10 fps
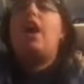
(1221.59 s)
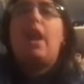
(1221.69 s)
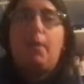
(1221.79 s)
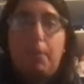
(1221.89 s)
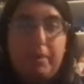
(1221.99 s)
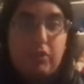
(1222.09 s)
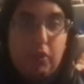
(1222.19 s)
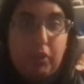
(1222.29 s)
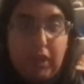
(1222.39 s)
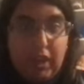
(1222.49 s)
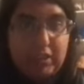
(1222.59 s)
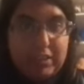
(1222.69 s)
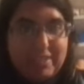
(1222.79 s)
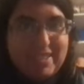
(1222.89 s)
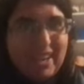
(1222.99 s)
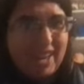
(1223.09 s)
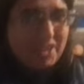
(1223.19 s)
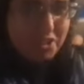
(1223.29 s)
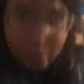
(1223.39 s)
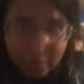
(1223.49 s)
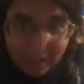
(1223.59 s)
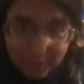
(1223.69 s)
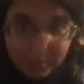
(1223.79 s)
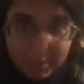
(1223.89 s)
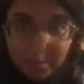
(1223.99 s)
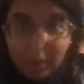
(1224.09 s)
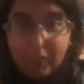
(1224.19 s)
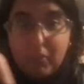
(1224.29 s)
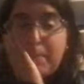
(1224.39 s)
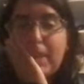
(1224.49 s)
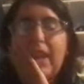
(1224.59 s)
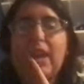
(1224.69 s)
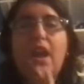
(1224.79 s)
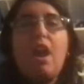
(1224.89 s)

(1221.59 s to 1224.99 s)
I will be totally honest. I don't think it was the book for me.